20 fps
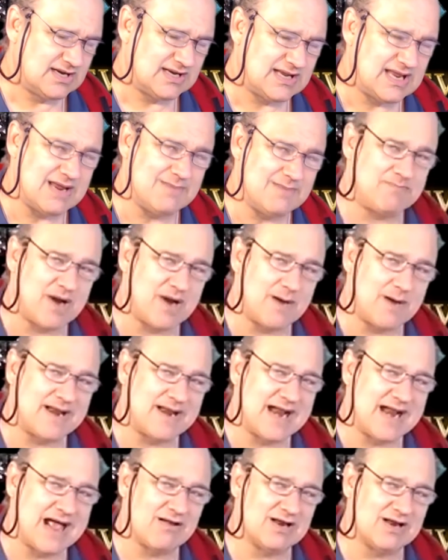Keep
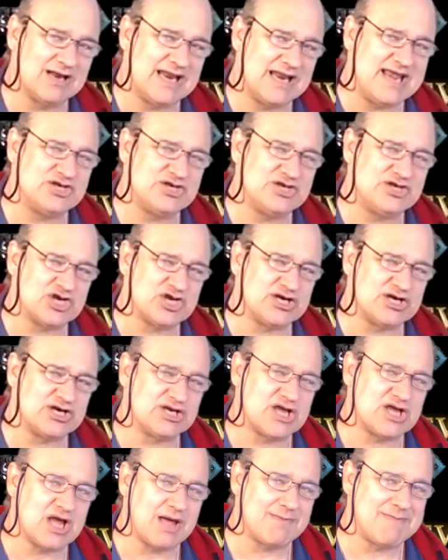burping out. Legion,
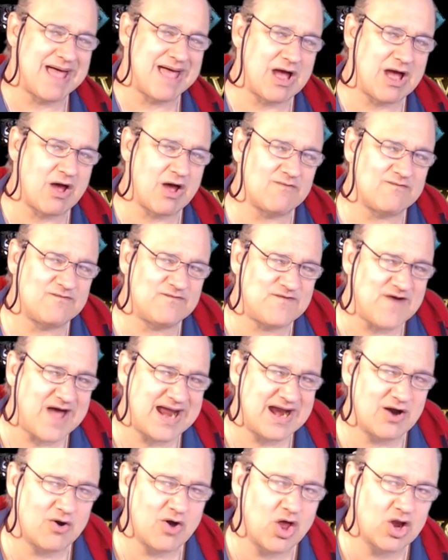come out. Fire
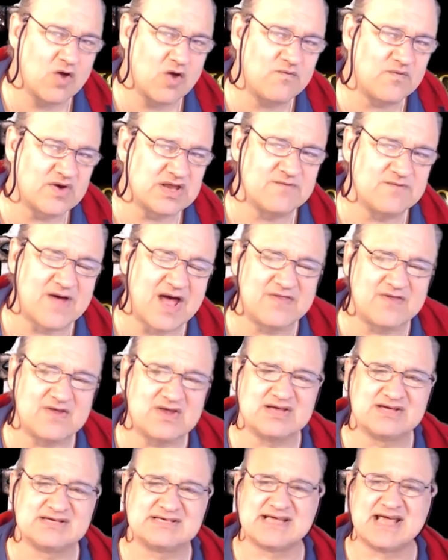all over you. Father,
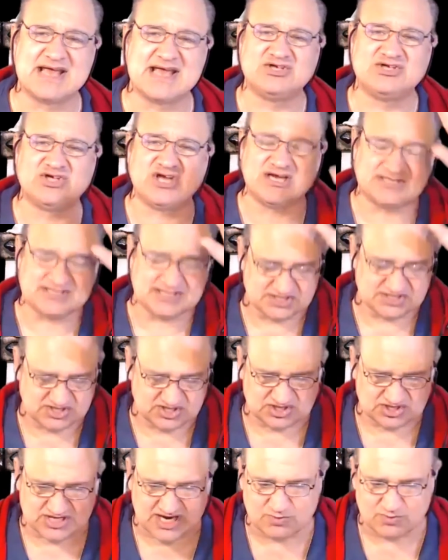you said, Jesus,
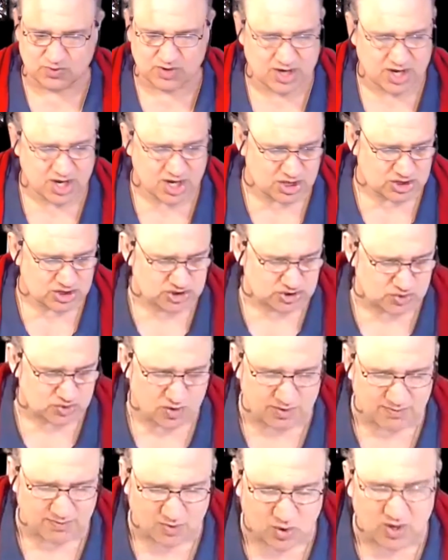you said we're two
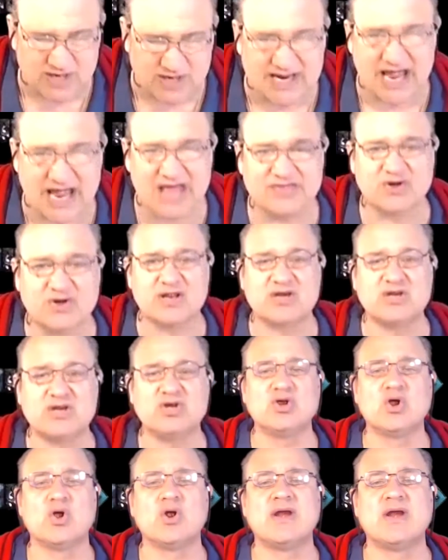or more gathered in
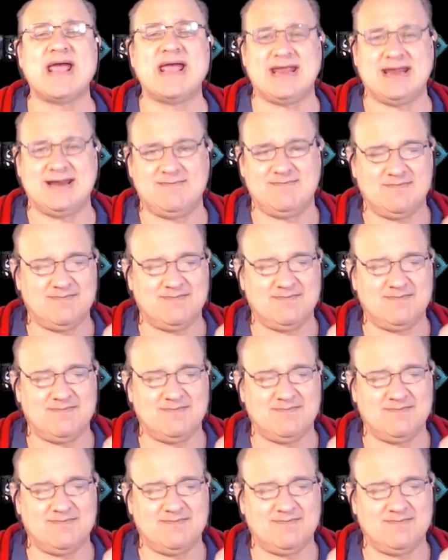your name.